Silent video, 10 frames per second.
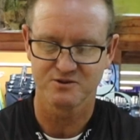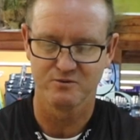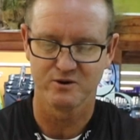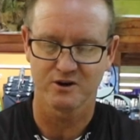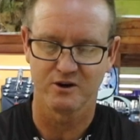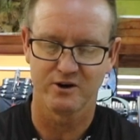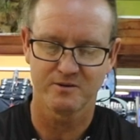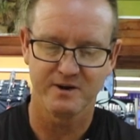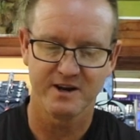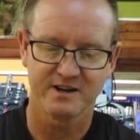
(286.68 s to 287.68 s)
to work a
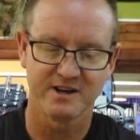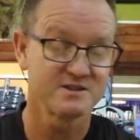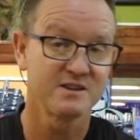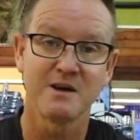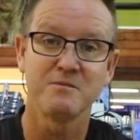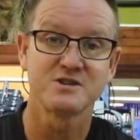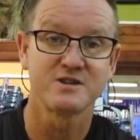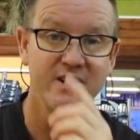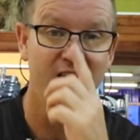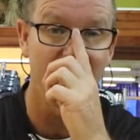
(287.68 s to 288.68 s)
lot better. It doesn't damage
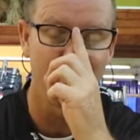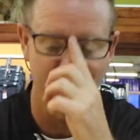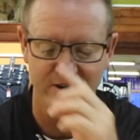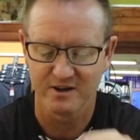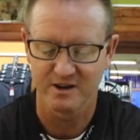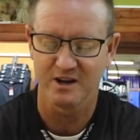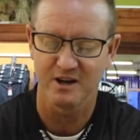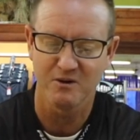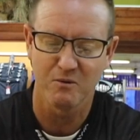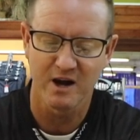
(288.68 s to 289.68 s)
the nylon in
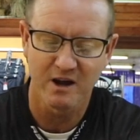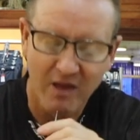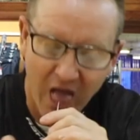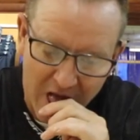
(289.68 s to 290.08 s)
any way.